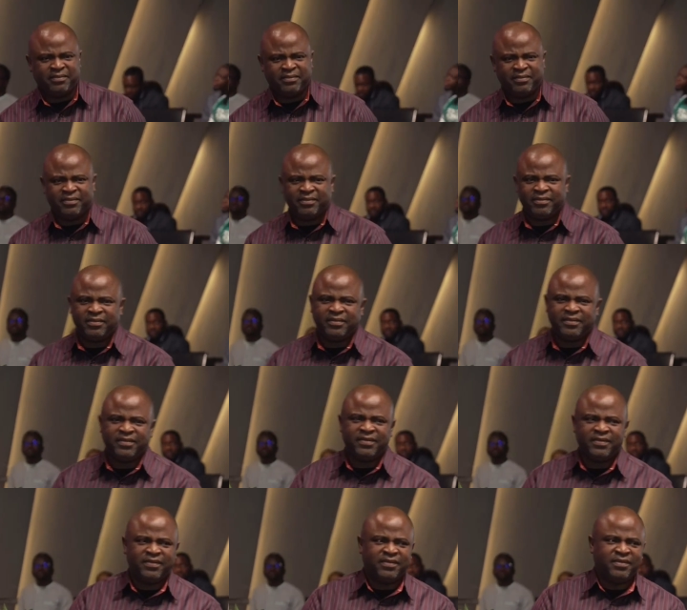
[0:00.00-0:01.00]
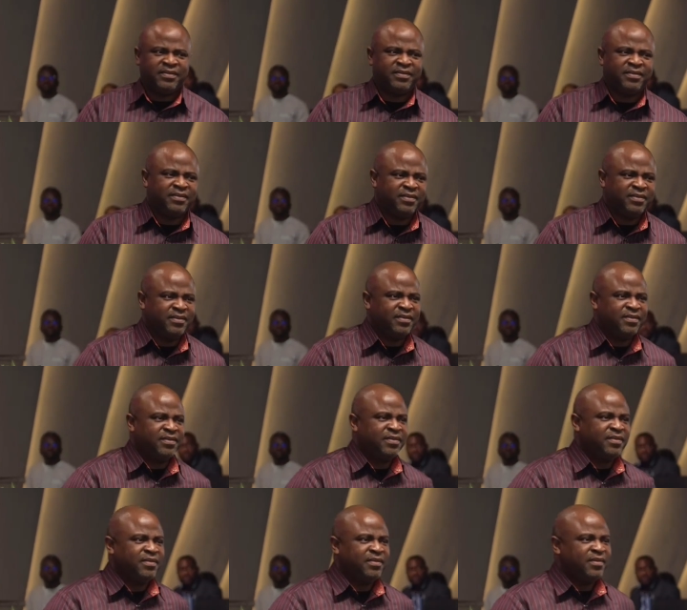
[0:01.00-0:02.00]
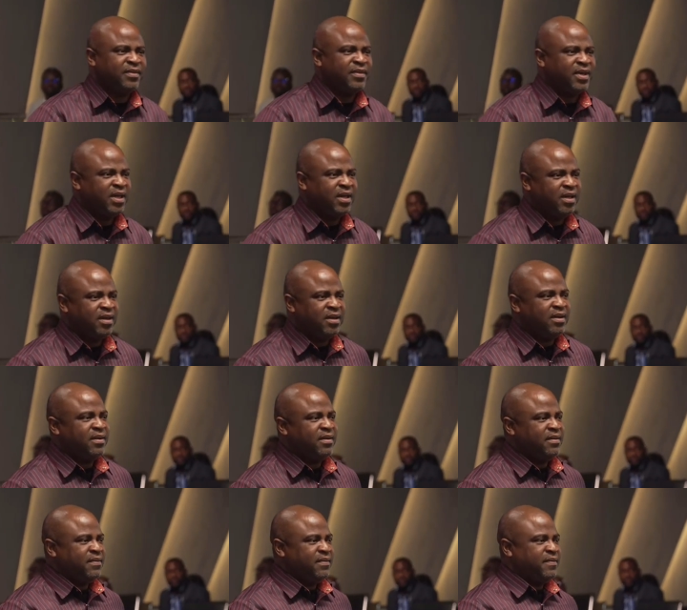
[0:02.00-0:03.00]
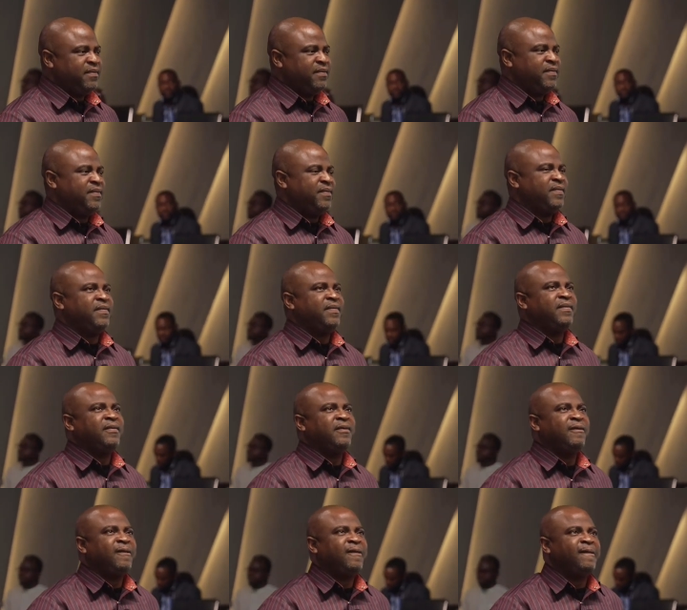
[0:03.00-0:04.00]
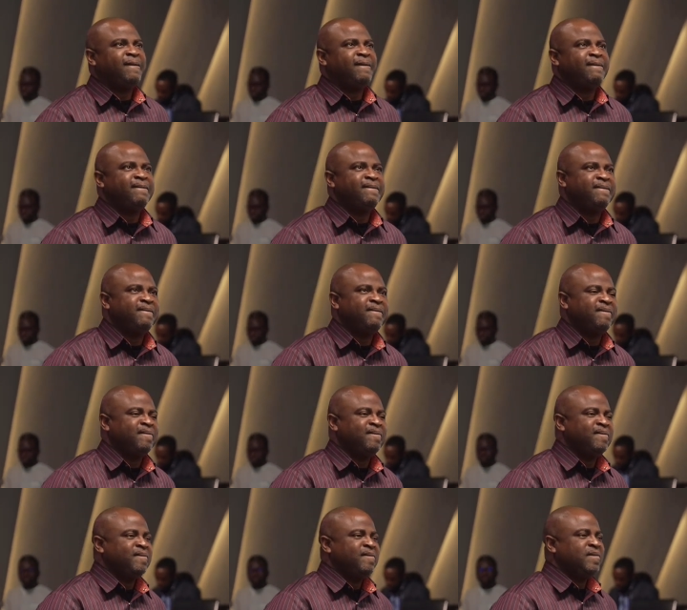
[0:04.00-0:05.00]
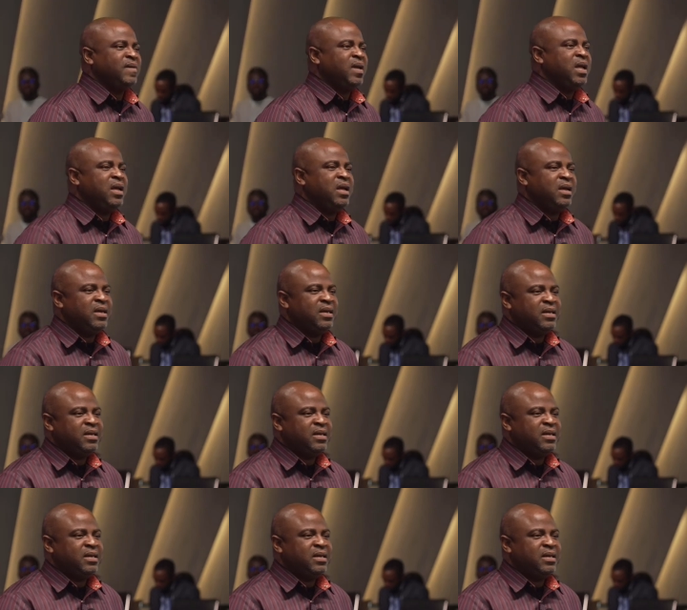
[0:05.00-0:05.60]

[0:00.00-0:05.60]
Nothing is said.